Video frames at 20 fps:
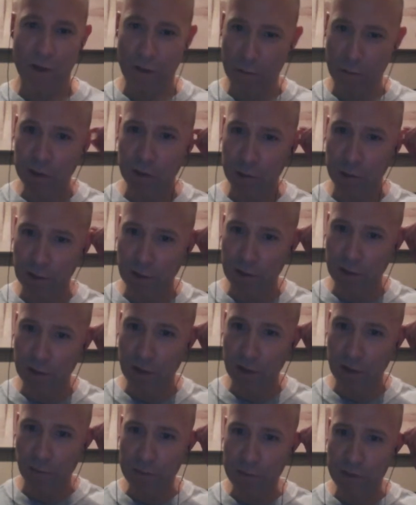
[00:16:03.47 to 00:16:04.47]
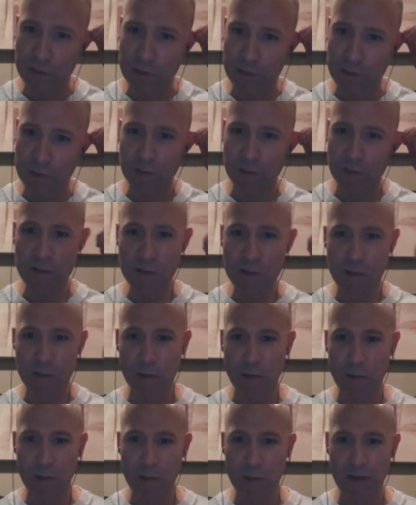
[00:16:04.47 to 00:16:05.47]
your mission critical facilities. So,
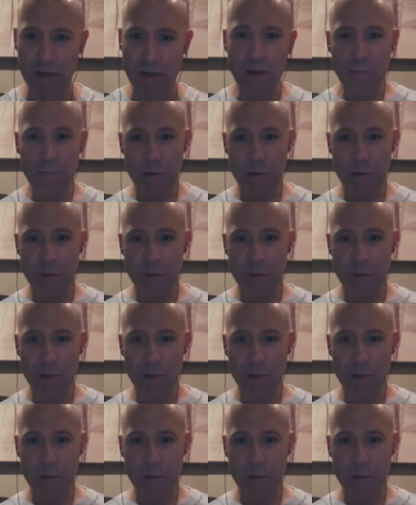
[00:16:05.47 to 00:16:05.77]
I mean,